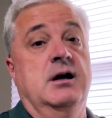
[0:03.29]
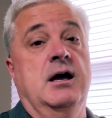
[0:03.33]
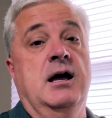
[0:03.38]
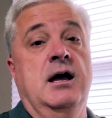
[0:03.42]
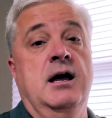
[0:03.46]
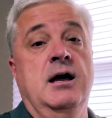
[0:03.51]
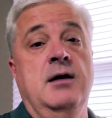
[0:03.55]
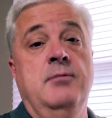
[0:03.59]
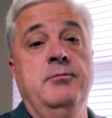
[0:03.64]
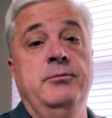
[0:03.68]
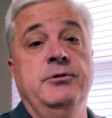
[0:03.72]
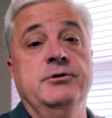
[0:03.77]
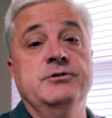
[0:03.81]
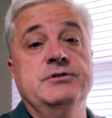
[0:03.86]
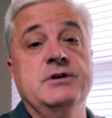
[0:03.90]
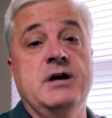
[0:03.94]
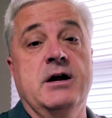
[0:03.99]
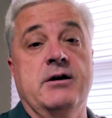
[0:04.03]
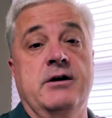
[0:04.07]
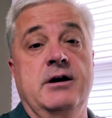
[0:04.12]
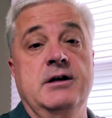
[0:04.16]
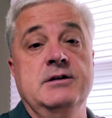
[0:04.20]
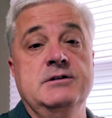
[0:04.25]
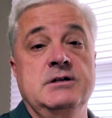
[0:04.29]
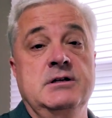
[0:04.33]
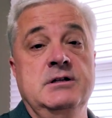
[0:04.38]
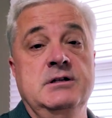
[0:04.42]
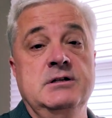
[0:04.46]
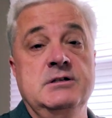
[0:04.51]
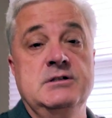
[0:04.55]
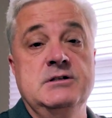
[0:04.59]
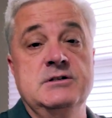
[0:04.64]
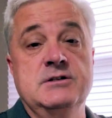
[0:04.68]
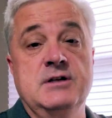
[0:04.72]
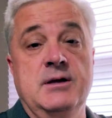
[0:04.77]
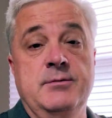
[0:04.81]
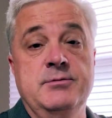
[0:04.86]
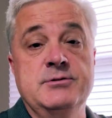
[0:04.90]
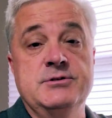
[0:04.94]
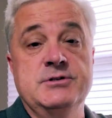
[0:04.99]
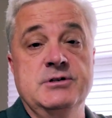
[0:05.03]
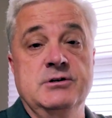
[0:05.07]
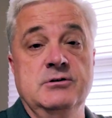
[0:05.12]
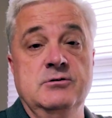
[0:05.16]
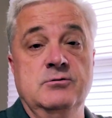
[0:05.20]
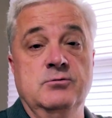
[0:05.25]
I'm Bill Snodgrass, and this is
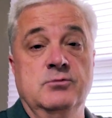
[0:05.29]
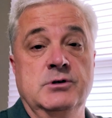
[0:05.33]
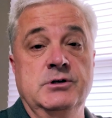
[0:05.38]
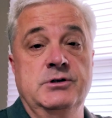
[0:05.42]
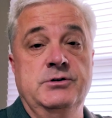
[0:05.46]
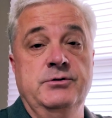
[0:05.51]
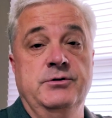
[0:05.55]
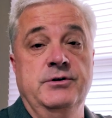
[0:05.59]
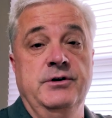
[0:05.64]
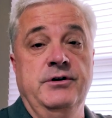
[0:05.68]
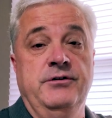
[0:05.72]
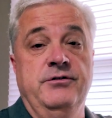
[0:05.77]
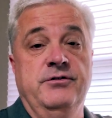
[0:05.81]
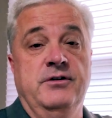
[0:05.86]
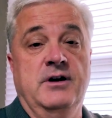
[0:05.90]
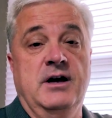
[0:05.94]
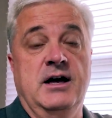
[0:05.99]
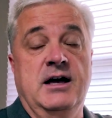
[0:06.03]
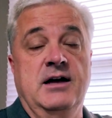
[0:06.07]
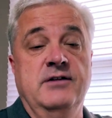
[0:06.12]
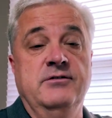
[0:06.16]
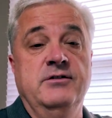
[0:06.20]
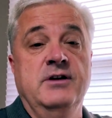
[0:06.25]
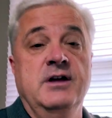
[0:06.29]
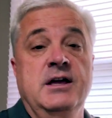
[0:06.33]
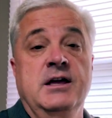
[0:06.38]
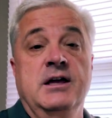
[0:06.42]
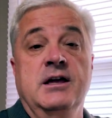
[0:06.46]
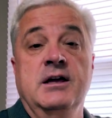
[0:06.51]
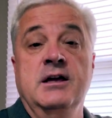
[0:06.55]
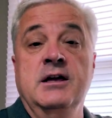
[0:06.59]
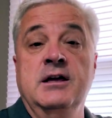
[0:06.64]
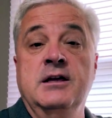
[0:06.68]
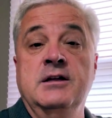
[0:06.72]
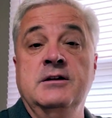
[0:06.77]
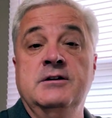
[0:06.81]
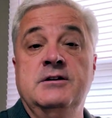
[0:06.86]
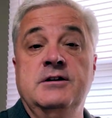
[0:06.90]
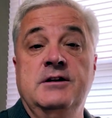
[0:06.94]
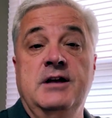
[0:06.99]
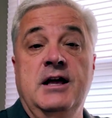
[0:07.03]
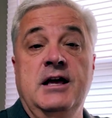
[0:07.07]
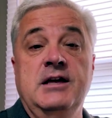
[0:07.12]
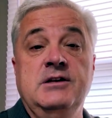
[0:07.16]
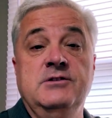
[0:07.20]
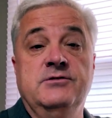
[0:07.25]
episode 125. And
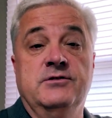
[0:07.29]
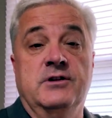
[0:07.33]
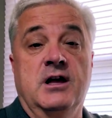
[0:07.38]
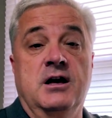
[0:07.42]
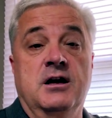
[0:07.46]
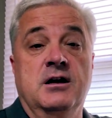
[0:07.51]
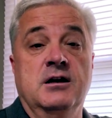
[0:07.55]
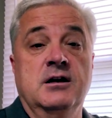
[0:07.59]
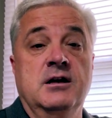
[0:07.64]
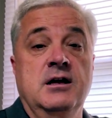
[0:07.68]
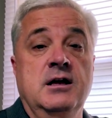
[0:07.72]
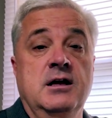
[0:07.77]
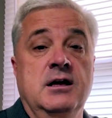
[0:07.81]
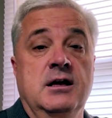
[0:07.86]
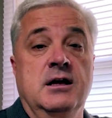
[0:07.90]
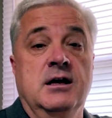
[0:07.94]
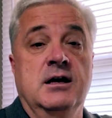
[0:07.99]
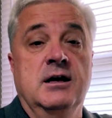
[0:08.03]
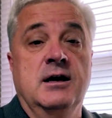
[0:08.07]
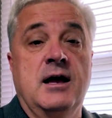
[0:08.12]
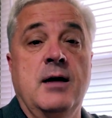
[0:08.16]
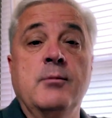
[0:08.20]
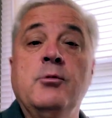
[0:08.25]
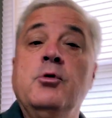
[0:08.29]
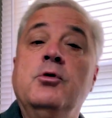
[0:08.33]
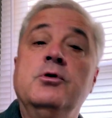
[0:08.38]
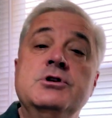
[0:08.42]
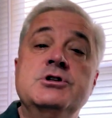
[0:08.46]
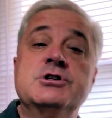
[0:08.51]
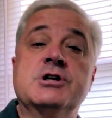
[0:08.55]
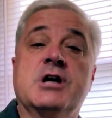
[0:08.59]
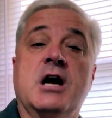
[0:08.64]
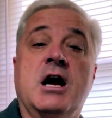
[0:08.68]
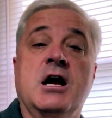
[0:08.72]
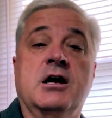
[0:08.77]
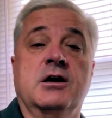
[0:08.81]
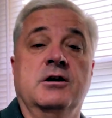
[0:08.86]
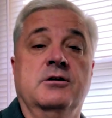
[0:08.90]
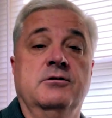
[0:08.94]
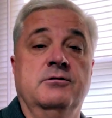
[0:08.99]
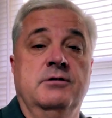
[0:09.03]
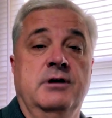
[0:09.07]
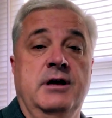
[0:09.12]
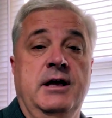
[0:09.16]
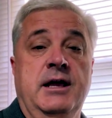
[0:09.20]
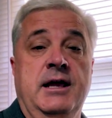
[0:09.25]
today's vlog, uh, I'm going to
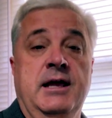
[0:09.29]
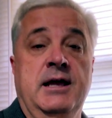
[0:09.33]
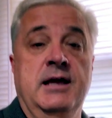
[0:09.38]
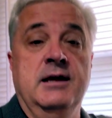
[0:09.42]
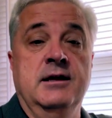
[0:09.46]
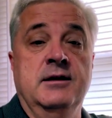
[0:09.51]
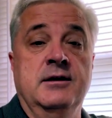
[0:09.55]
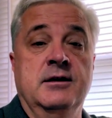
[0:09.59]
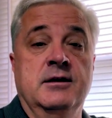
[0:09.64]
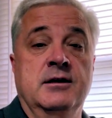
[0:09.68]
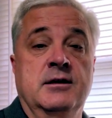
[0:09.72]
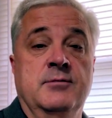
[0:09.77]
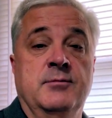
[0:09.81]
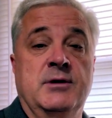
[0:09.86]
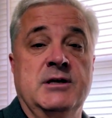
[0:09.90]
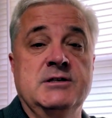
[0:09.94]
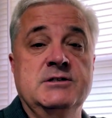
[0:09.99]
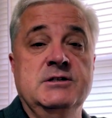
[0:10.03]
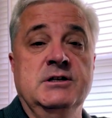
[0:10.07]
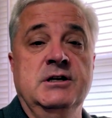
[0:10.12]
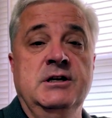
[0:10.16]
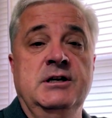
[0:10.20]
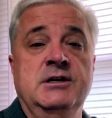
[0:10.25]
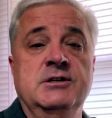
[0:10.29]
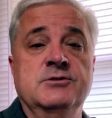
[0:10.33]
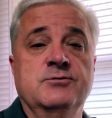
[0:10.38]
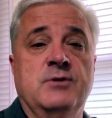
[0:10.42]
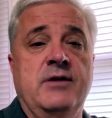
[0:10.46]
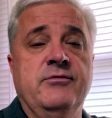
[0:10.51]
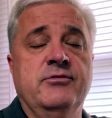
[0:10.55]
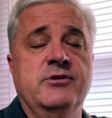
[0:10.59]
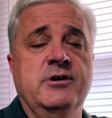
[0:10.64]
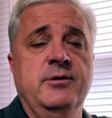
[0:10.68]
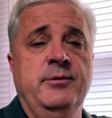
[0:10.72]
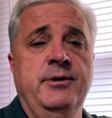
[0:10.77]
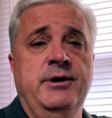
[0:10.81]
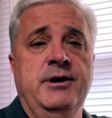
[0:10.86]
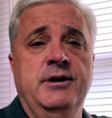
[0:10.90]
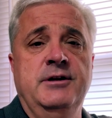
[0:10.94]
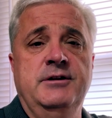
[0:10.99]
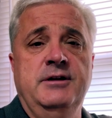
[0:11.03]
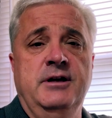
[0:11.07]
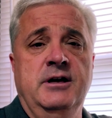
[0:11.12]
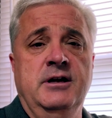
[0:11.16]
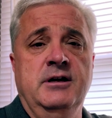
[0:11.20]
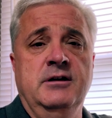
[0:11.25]
Chicago, and uh, my son and his wife are coming
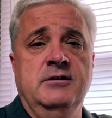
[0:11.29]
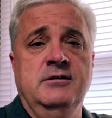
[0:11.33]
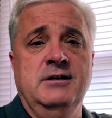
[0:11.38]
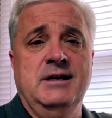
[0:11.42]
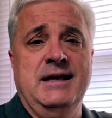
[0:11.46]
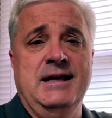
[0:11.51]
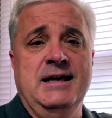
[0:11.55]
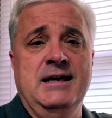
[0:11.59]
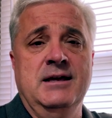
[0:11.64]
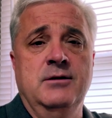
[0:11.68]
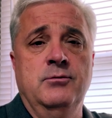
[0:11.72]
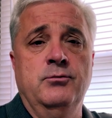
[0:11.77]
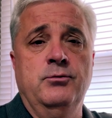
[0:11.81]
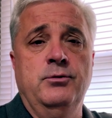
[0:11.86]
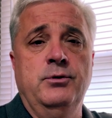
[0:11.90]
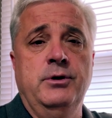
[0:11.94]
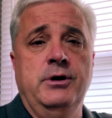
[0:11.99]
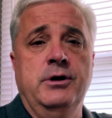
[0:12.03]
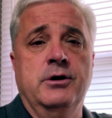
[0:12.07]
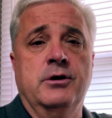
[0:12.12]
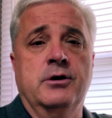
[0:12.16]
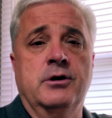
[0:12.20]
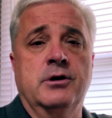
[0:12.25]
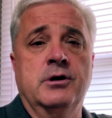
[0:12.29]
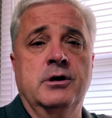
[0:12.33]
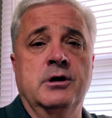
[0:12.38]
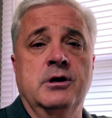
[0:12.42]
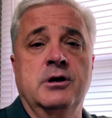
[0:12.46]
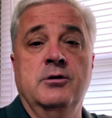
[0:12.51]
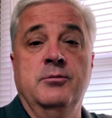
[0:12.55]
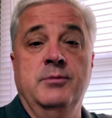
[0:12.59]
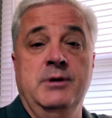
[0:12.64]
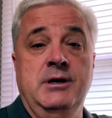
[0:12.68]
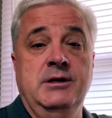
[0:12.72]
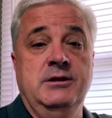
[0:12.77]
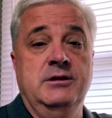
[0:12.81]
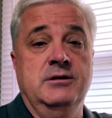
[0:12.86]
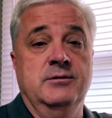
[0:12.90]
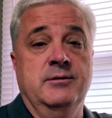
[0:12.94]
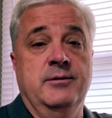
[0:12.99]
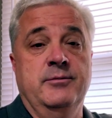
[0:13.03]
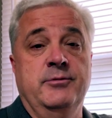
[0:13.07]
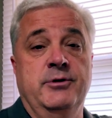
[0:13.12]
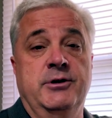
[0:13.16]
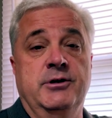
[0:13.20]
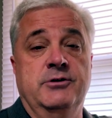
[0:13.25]
into town, and we are going to go meet them.
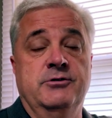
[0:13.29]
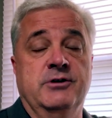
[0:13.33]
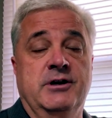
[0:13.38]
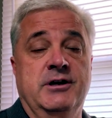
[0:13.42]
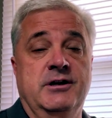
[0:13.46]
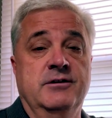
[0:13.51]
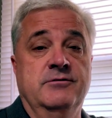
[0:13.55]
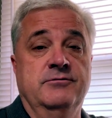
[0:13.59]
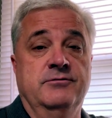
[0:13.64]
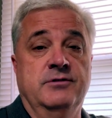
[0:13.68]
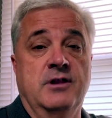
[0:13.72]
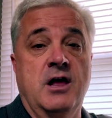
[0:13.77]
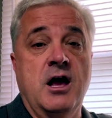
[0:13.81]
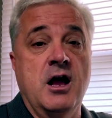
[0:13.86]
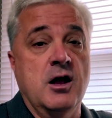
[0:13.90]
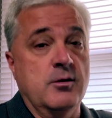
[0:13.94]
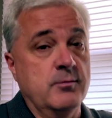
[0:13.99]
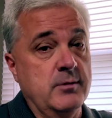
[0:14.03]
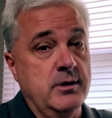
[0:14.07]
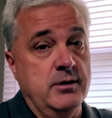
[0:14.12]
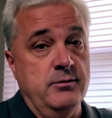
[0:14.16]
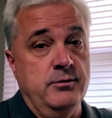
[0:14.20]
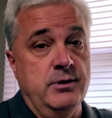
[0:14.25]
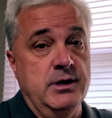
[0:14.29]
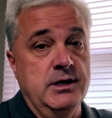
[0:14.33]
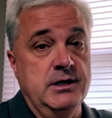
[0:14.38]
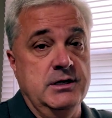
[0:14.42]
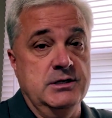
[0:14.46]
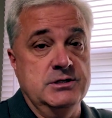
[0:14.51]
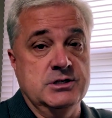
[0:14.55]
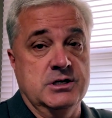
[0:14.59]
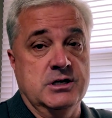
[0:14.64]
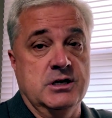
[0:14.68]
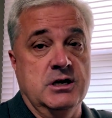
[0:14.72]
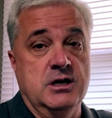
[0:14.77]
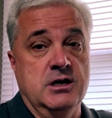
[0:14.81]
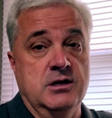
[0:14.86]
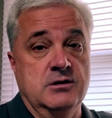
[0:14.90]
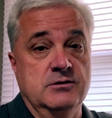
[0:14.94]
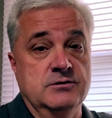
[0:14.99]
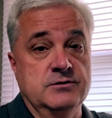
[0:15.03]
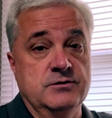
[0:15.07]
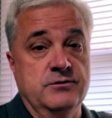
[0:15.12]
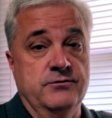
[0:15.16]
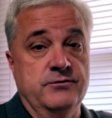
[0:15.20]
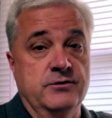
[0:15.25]
I'm going to try to vlog my way to
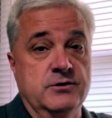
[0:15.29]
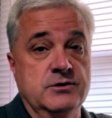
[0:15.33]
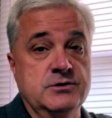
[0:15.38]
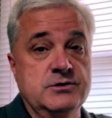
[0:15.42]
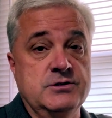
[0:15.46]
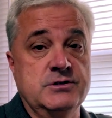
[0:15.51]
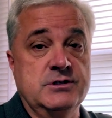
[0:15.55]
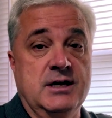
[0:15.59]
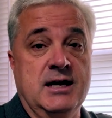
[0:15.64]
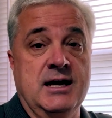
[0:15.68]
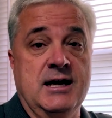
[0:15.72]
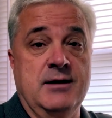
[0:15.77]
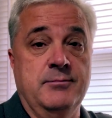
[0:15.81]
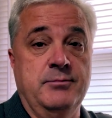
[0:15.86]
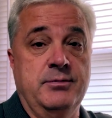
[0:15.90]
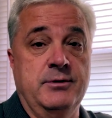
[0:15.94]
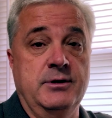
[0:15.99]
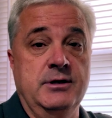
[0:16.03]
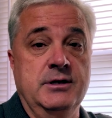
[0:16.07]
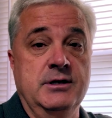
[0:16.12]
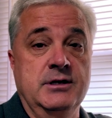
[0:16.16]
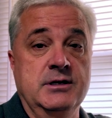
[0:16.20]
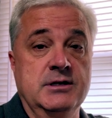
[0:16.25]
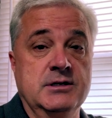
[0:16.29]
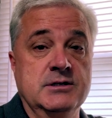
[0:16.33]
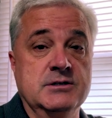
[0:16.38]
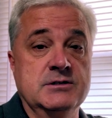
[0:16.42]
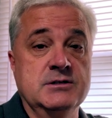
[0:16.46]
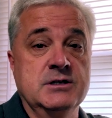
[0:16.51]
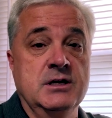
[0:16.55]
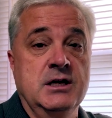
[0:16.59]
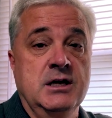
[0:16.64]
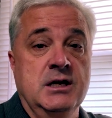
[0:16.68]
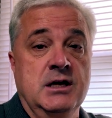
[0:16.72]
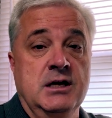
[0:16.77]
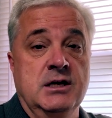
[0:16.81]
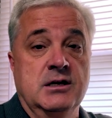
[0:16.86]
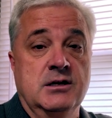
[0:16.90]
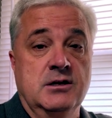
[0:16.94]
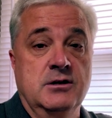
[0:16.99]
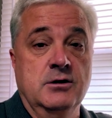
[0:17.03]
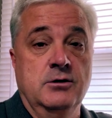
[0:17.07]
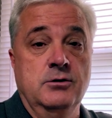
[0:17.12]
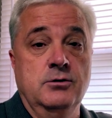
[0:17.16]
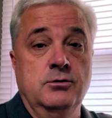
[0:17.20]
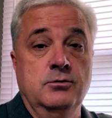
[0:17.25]
Chicago. So first stop is
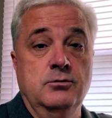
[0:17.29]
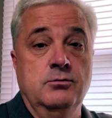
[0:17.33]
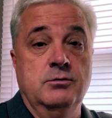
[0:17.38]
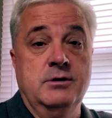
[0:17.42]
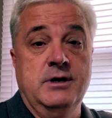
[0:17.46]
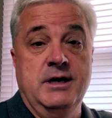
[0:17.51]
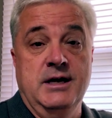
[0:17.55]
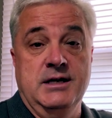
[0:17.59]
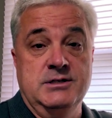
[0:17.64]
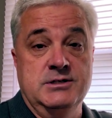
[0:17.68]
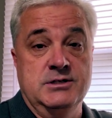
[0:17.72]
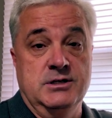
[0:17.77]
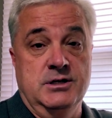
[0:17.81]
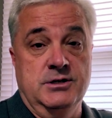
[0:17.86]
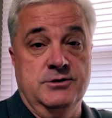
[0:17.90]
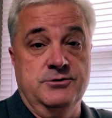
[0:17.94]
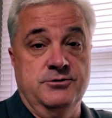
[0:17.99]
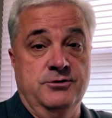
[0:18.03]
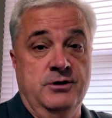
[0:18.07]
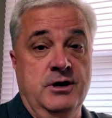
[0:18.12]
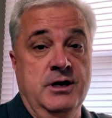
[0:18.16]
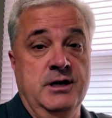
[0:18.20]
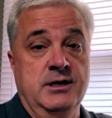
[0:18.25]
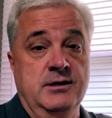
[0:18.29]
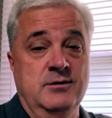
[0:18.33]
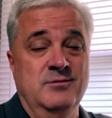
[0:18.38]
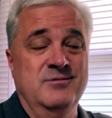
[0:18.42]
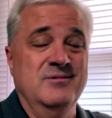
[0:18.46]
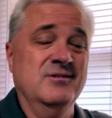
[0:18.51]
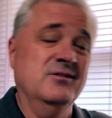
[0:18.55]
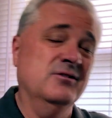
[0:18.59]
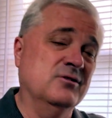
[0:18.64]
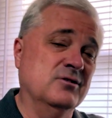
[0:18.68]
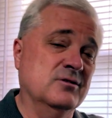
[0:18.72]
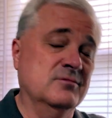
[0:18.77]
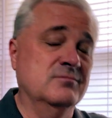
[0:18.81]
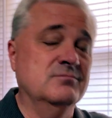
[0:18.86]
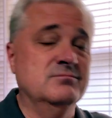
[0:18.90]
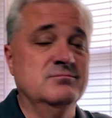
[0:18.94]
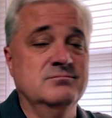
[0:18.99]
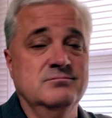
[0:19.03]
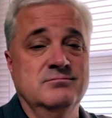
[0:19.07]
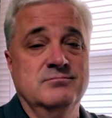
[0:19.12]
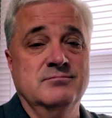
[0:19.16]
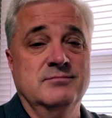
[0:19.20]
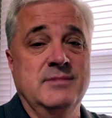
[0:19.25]
go catch a train, or
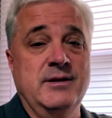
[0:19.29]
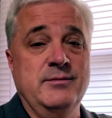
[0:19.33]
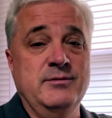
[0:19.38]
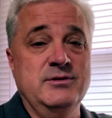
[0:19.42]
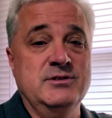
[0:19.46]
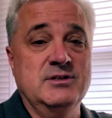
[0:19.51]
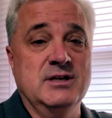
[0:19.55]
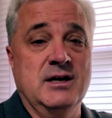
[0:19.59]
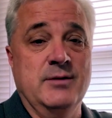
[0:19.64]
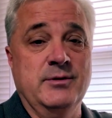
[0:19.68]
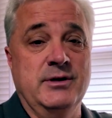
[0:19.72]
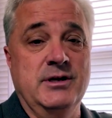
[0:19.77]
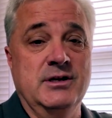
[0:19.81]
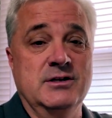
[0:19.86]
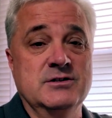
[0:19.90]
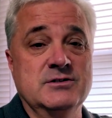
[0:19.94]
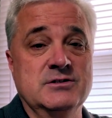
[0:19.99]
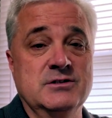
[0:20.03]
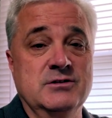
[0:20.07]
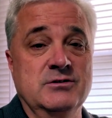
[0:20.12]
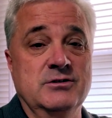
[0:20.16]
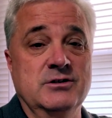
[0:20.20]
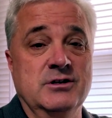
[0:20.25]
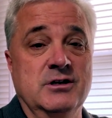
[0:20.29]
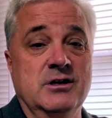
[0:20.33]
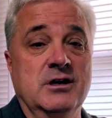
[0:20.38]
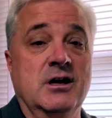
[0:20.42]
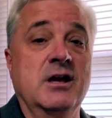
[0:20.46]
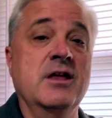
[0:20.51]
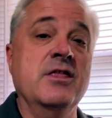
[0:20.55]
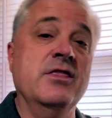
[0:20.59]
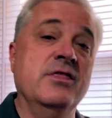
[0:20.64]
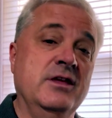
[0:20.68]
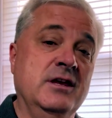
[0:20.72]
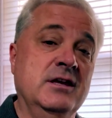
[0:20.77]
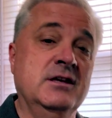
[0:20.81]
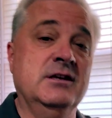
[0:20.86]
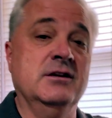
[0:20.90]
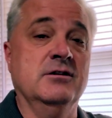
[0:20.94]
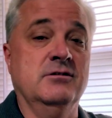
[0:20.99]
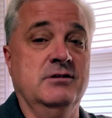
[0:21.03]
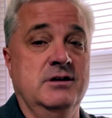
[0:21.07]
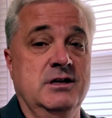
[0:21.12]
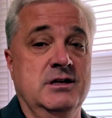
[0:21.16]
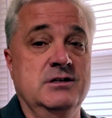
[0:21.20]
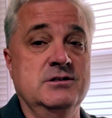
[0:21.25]
maybe stop and get a soda, and then
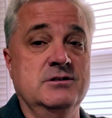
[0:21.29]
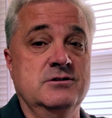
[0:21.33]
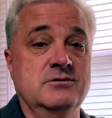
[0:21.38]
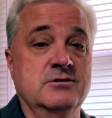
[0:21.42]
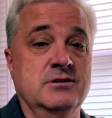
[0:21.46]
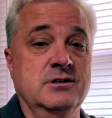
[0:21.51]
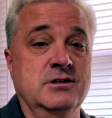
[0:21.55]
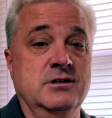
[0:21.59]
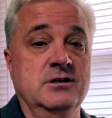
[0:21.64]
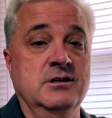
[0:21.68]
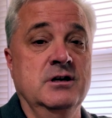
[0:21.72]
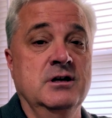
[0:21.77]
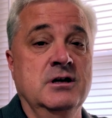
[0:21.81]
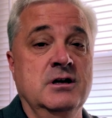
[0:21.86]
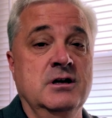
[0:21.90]
go catch a train.